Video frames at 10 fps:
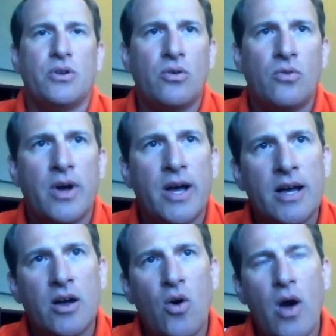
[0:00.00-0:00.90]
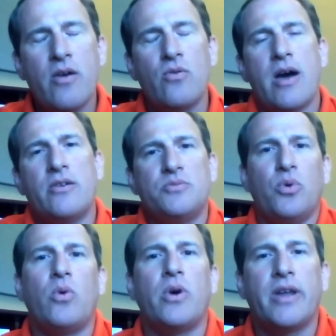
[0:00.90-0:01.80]
So Ohio House
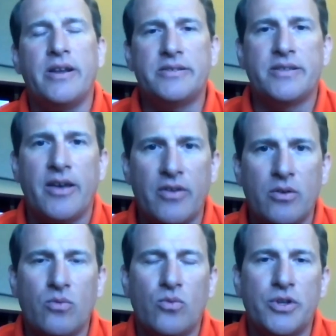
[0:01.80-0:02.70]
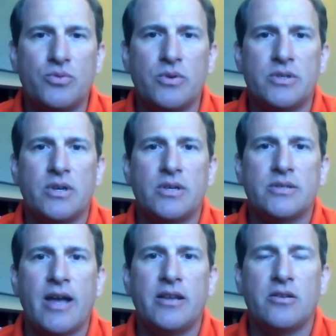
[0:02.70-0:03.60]
Bill 197, which was
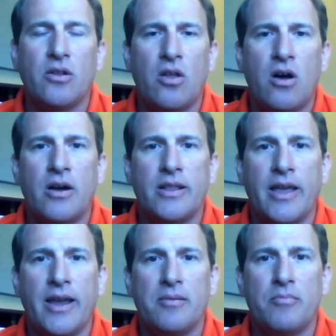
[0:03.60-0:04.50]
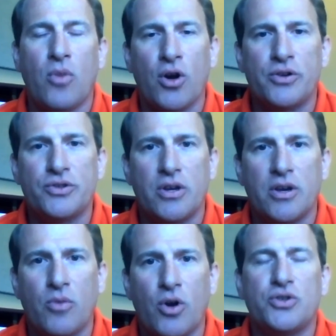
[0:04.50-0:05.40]
signed into law in late March,
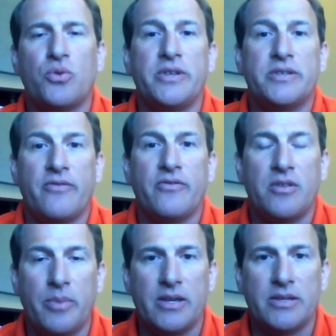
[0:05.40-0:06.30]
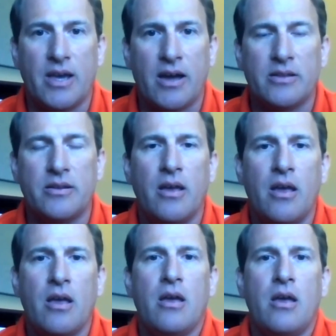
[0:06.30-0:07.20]
March 27th to be exact,
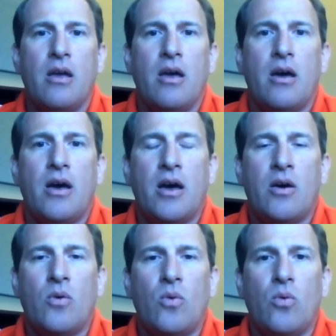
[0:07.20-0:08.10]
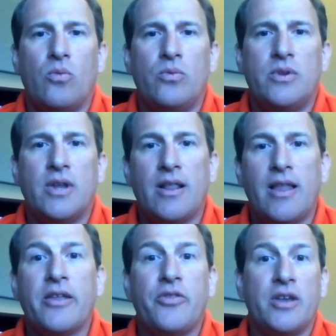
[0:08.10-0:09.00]
did a
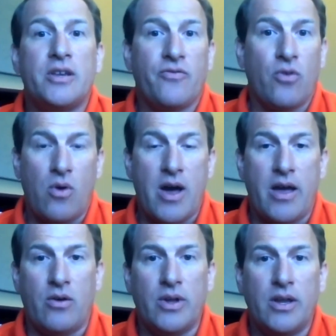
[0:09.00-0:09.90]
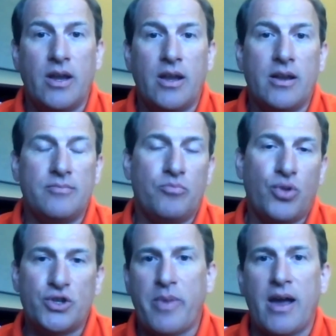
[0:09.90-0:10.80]
lot of things for Ohio. It
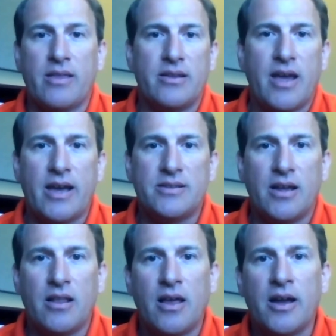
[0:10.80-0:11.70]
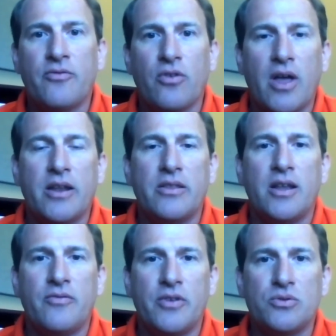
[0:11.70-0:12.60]
pushed back the tax deadline for a lot of
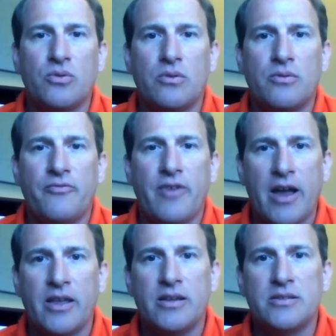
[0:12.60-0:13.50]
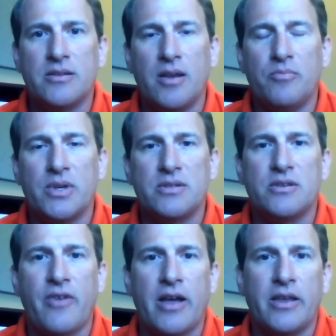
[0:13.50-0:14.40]
the individual filings and
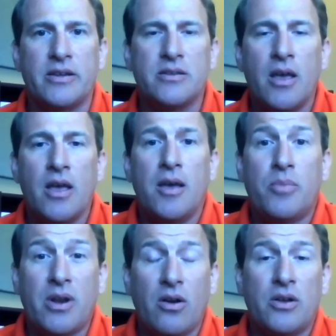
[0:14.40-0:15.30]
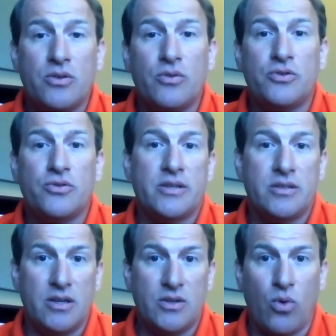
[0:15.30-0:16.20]
business filings, but it also
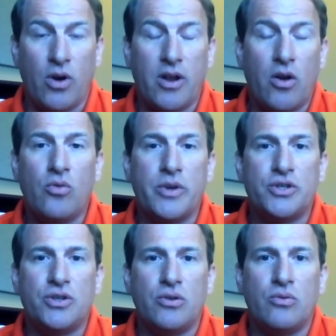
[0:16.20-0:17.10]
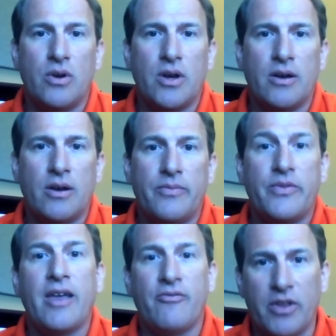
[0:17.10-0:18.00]
addressed this work at home issue,
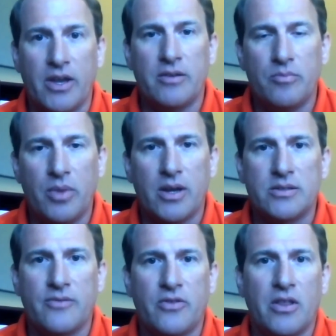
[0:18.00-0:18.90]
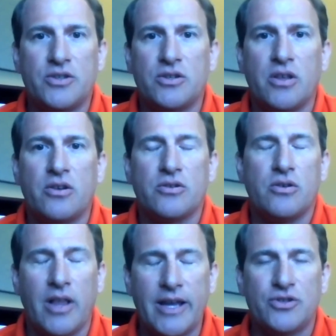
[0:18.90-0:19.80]
thankfully, because if the
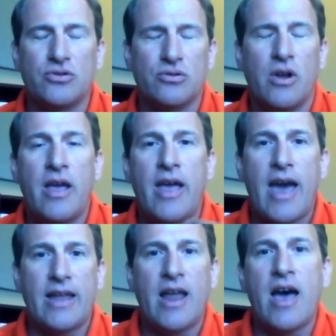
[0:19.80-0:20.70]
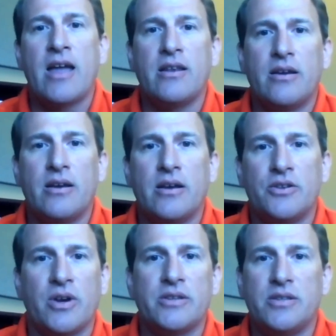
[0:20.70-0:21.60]
legislature had not
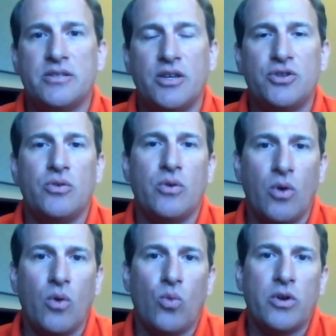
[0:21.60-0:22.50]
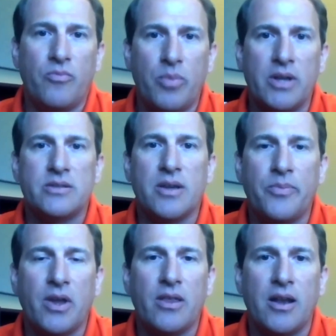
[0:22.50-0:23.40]
addressed this issue, it would have been
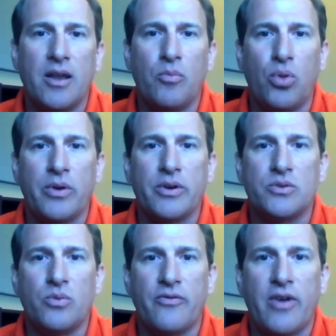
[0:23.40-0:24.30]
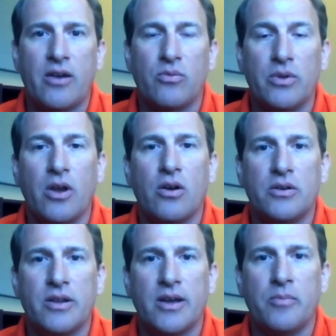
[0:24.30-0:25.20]
something that employers would have had a really
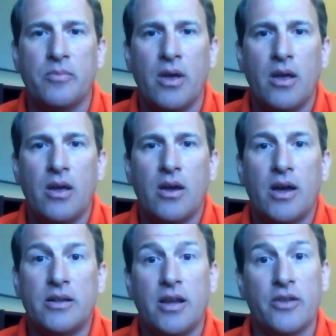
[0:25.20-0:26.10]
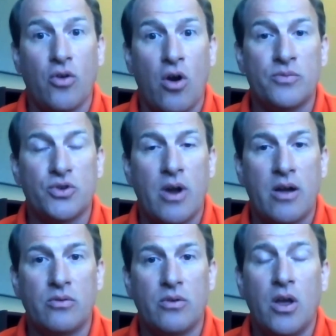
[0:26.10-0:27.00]
hard time to get their arms
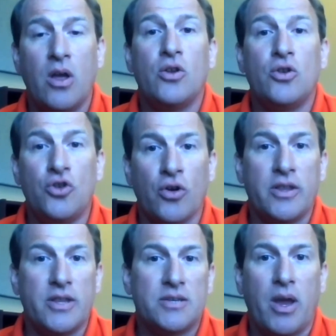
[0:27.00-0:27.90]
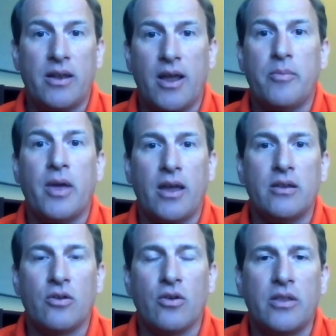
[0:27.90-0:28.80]
around during this pandemic
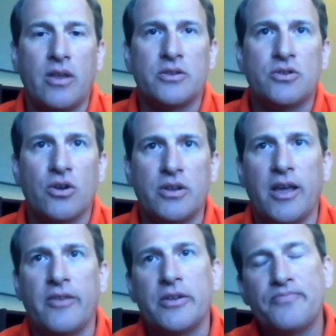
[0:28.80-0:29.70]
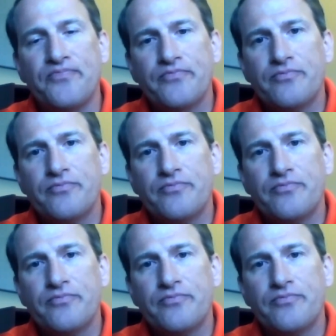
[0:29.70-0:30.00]
and during the uncertainty of it.